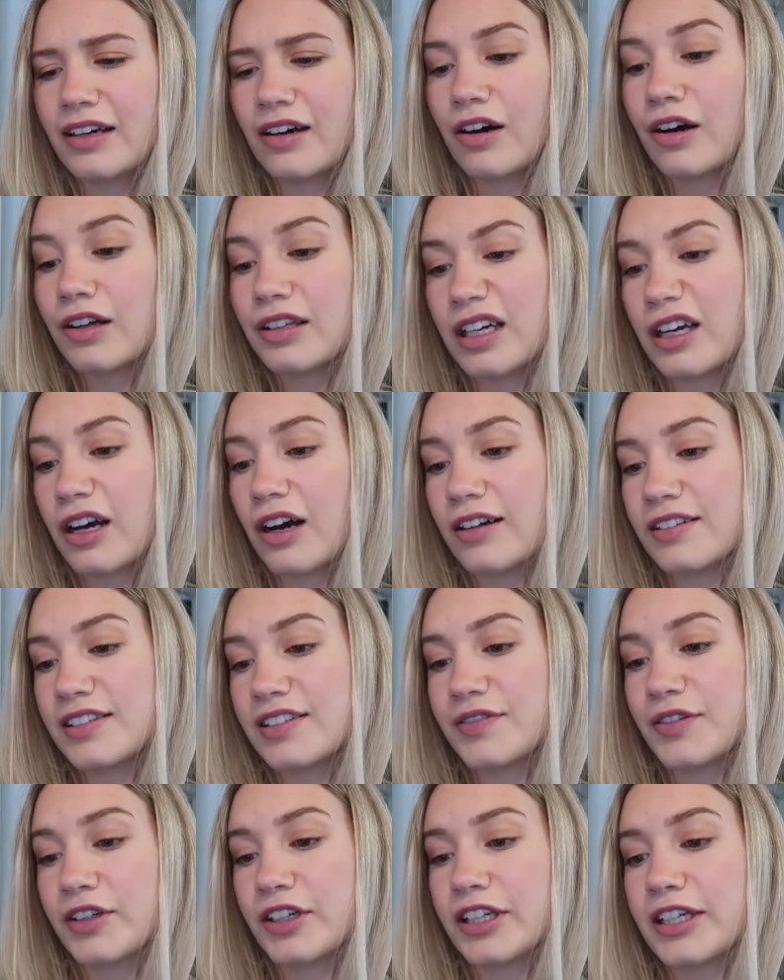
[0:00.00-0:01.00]
All it calls
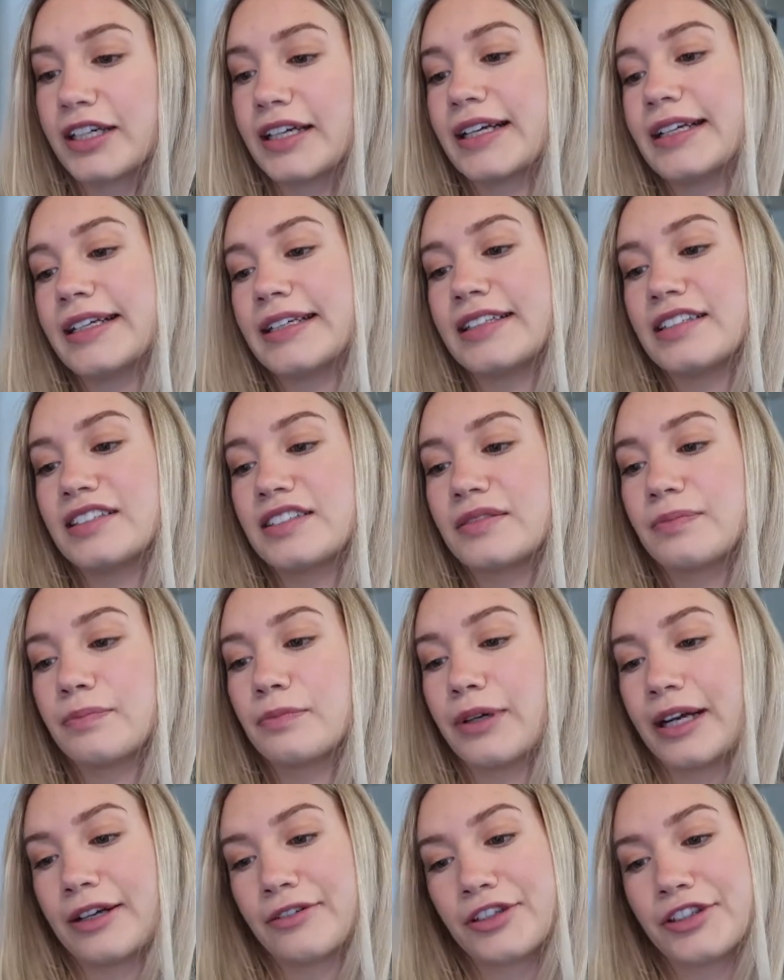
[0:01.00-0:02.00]
for is
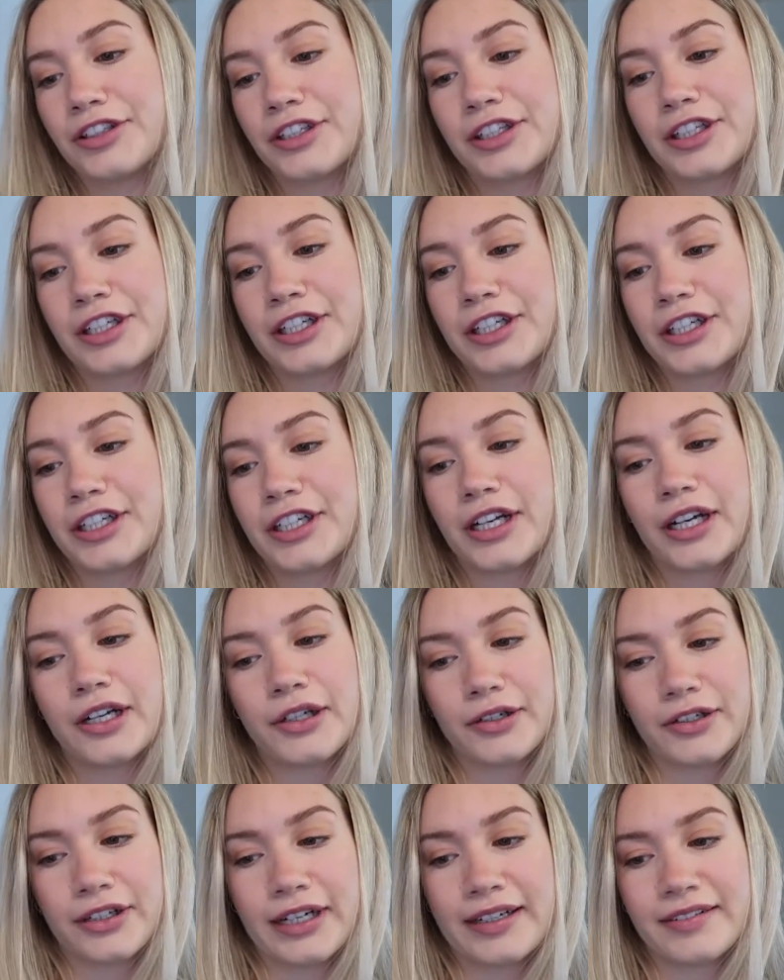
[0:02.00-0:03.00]
brown sugar,
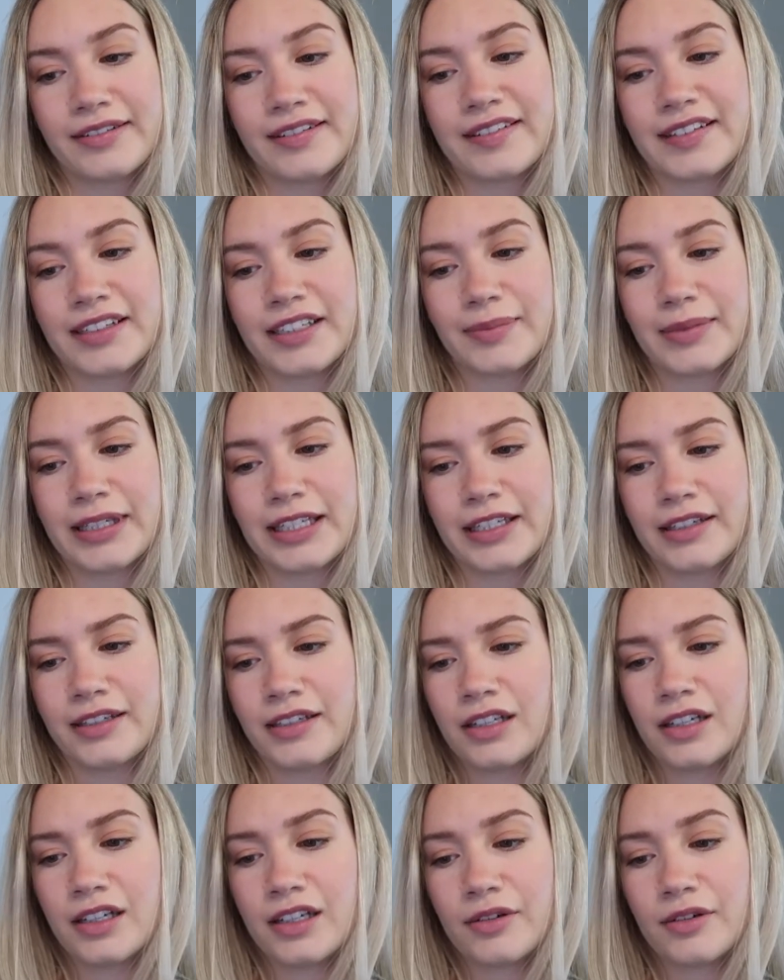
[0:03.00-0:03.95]
ground cinnamon,